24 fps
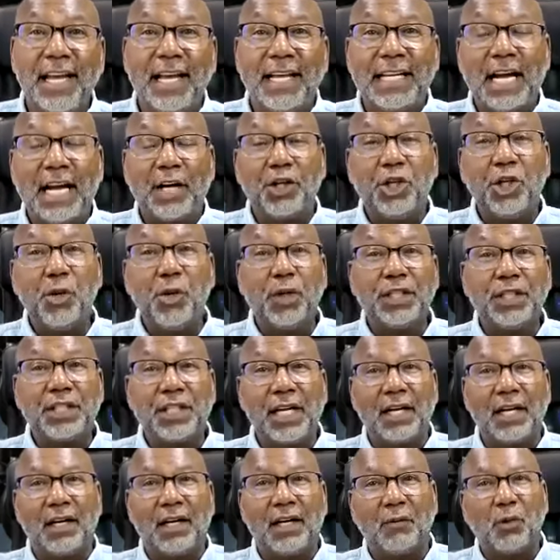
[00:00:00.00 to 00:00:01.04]
Now, you
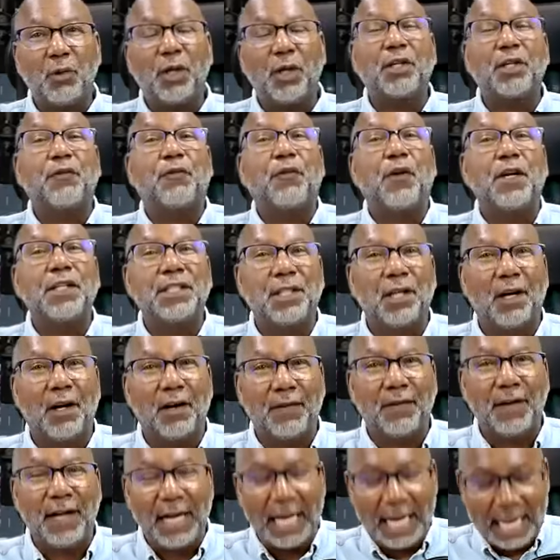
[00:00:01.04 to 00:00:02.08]
were first
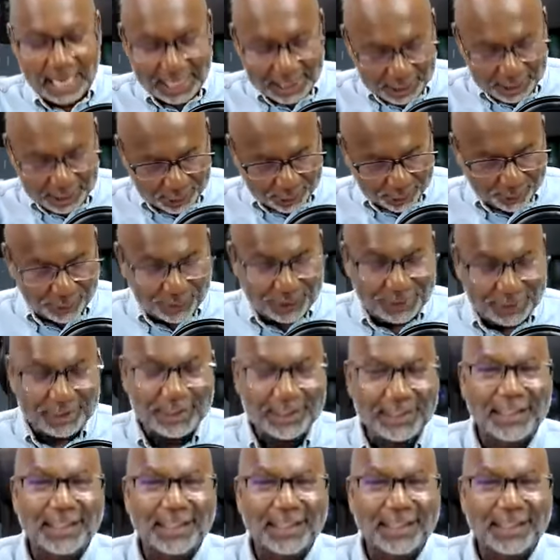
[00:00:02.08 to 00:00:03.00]
off, how you doing?